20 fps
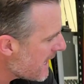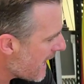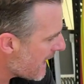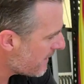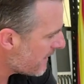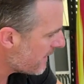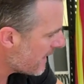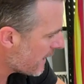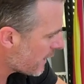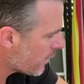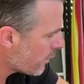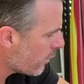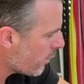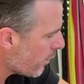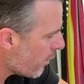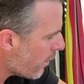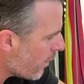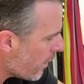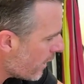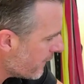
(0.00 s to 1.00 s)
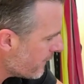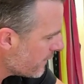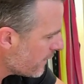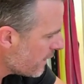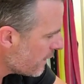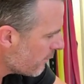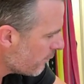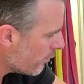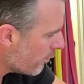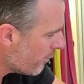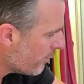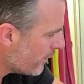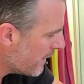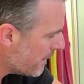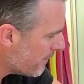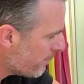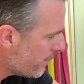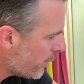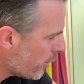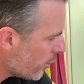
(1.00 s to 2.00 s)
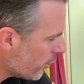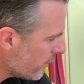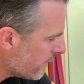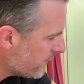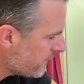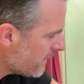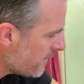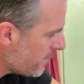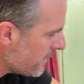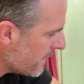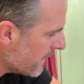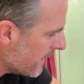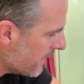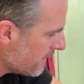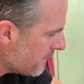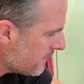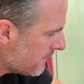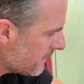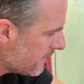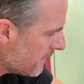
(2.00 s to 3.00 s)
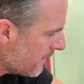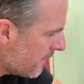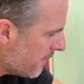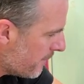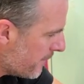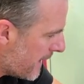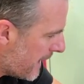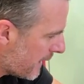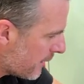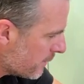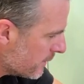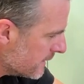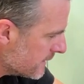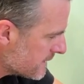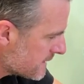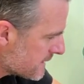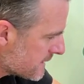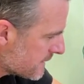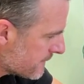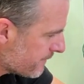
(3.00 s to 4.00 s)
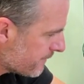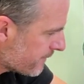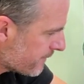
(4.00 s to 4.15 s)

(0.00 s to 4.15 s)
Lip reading: and then that quad will then pull the tibia backwards.